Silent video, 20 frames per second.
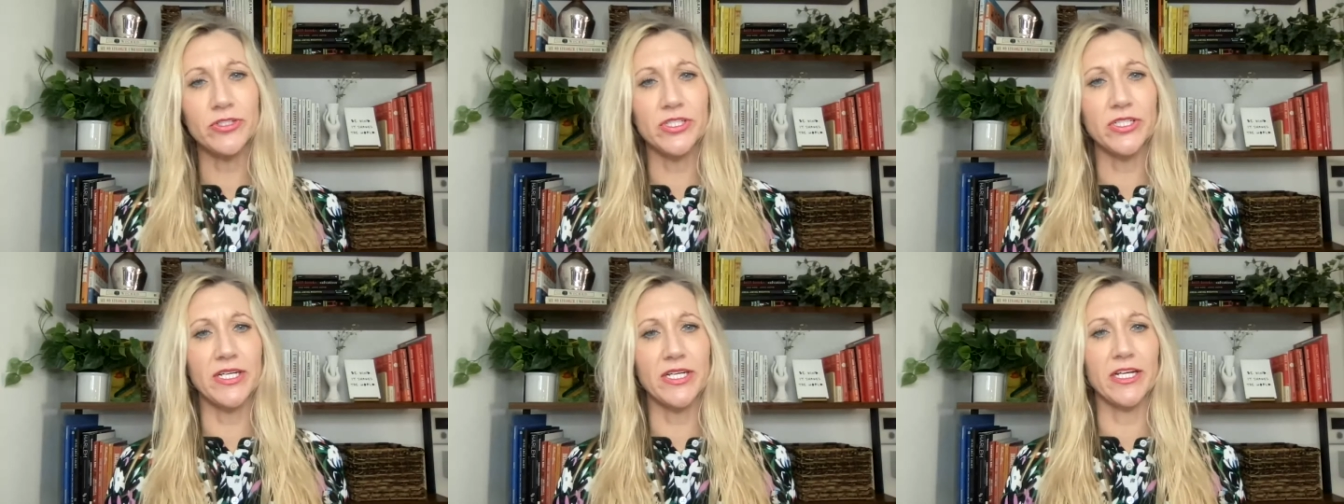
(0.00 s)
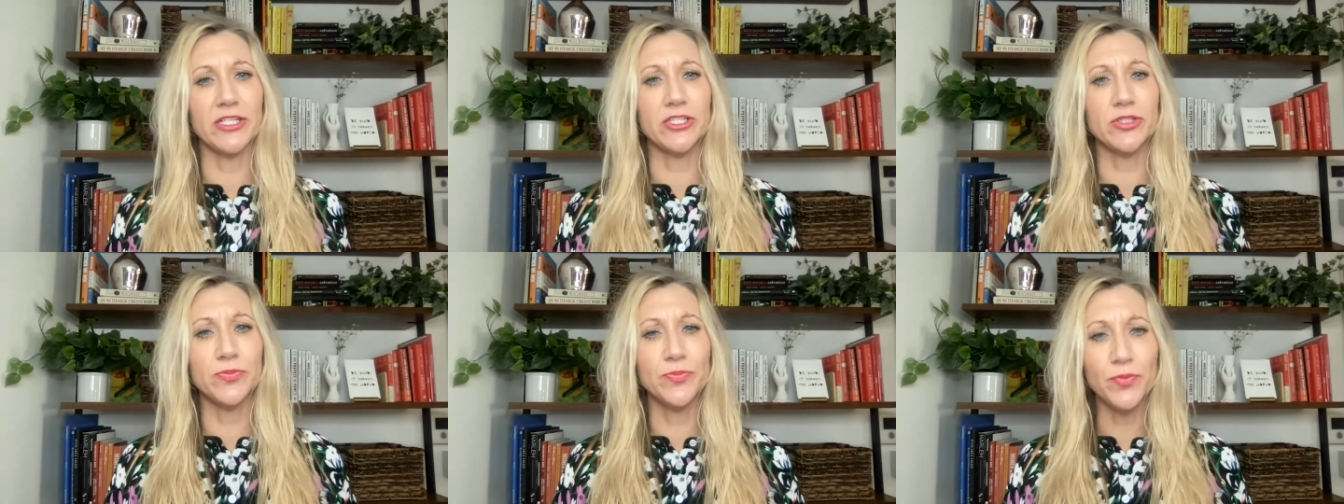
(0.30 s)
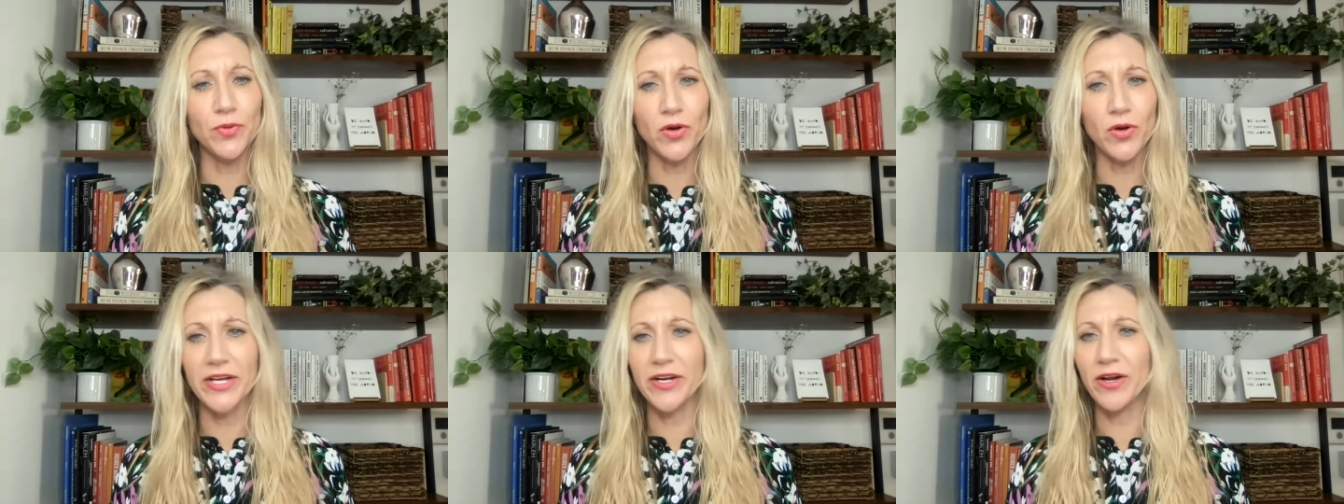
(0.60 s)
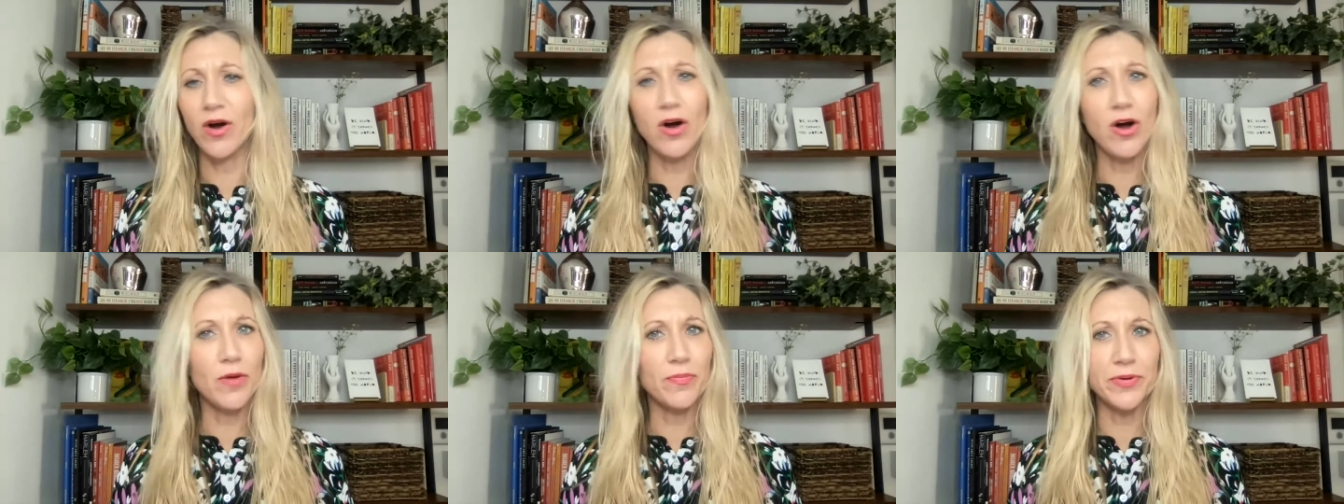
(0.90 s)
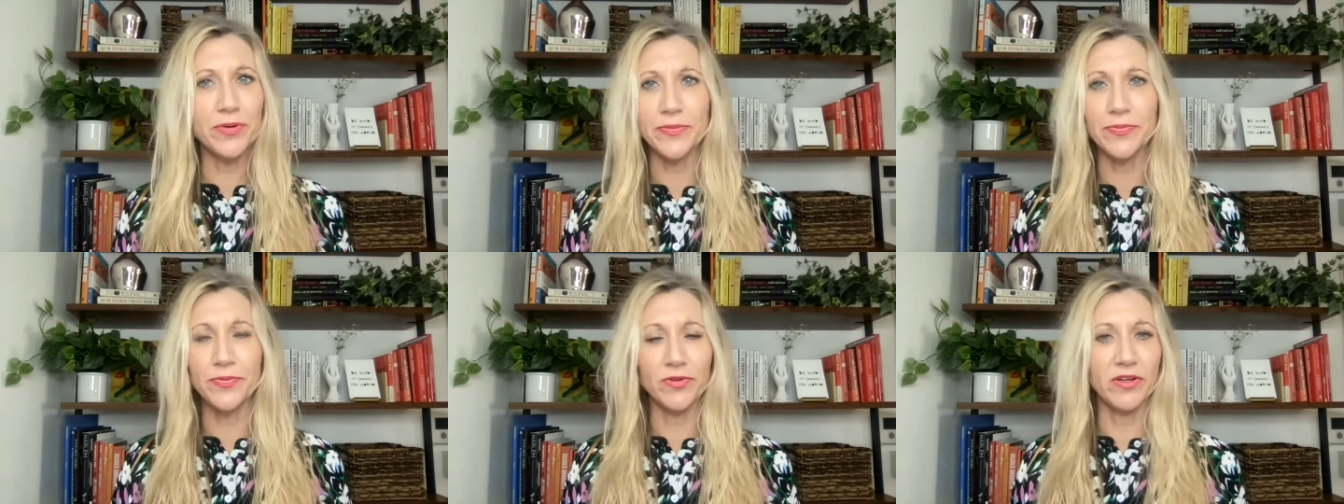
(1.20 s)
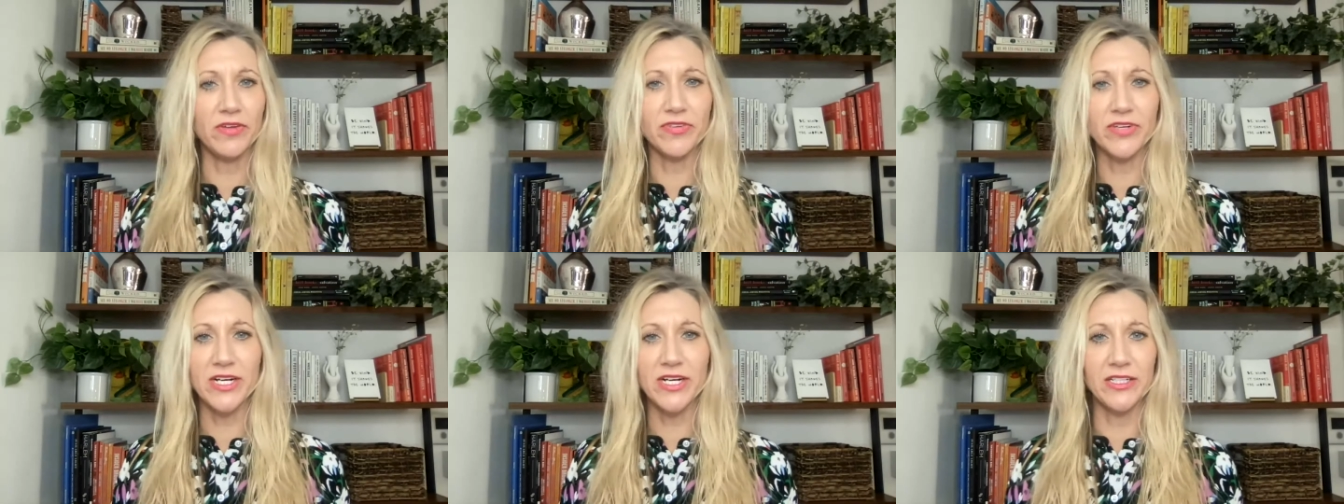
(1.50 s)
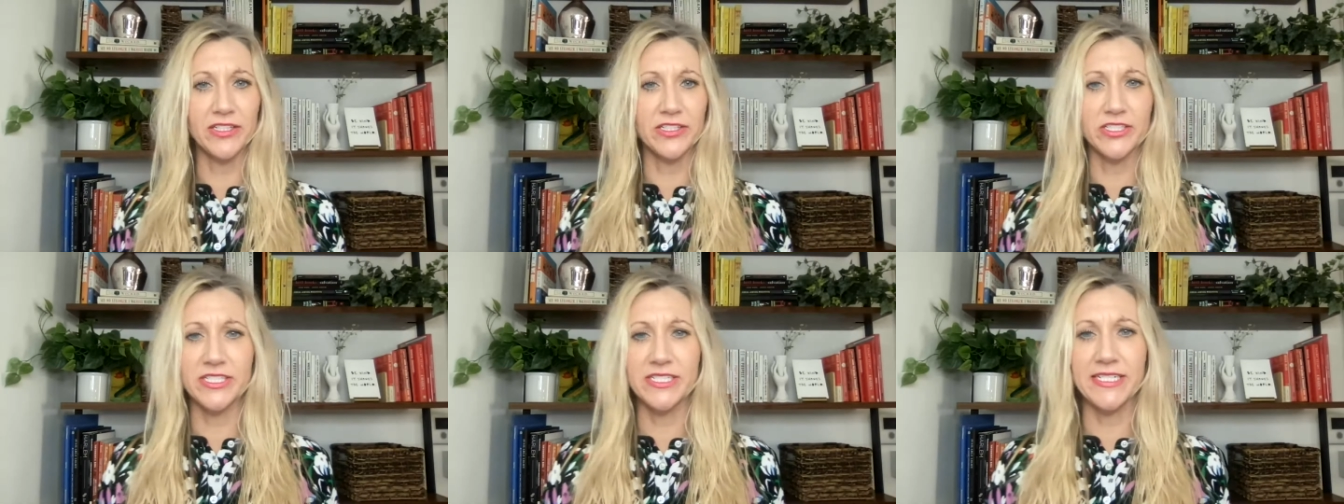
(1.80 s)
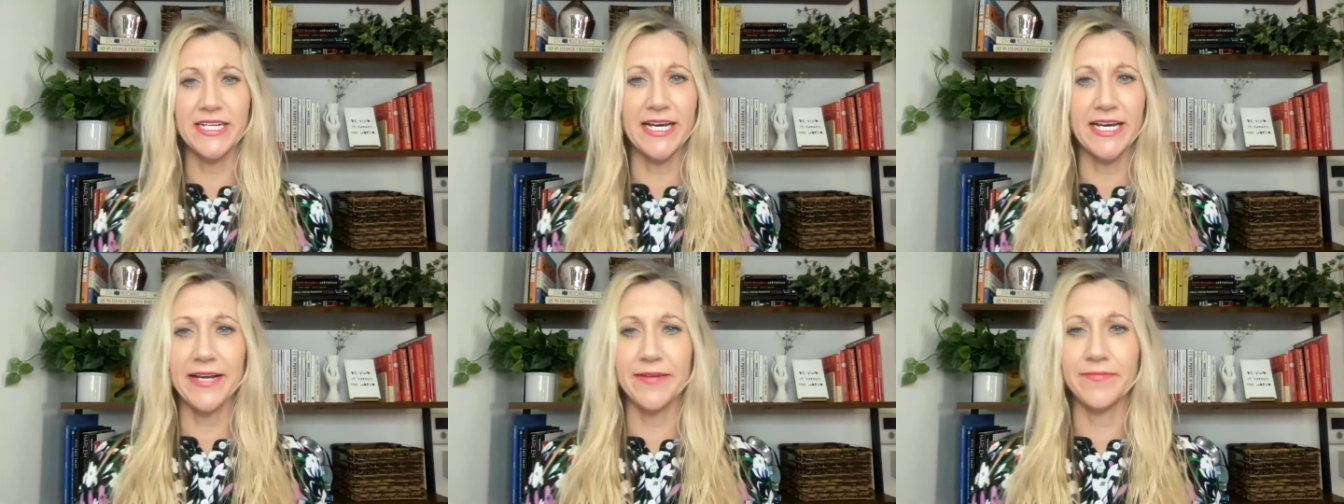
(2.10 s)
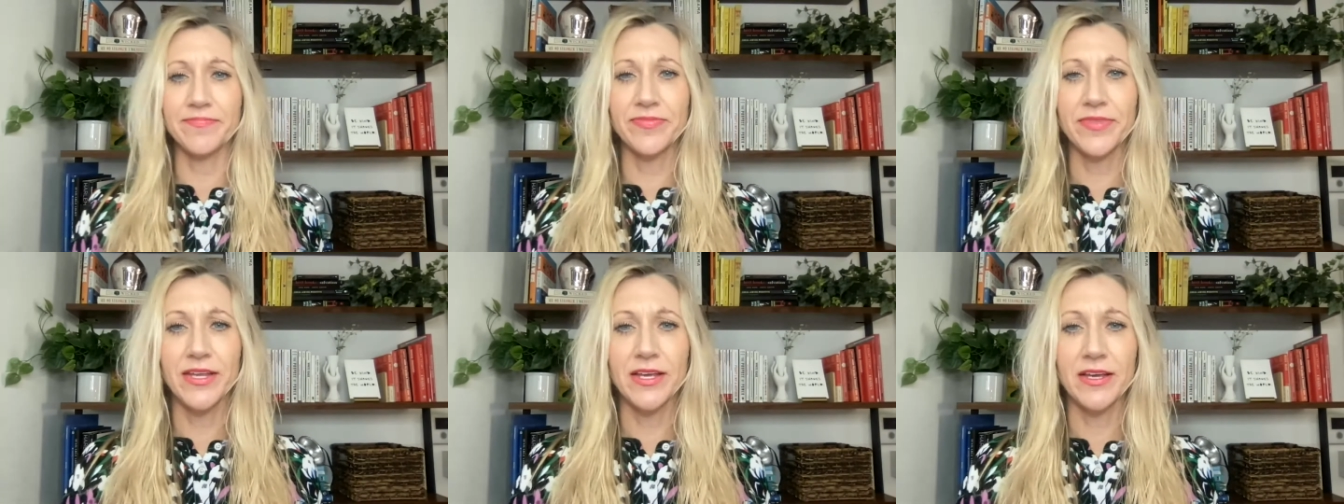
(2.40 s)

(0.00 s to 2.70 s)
to exploit all people of color today,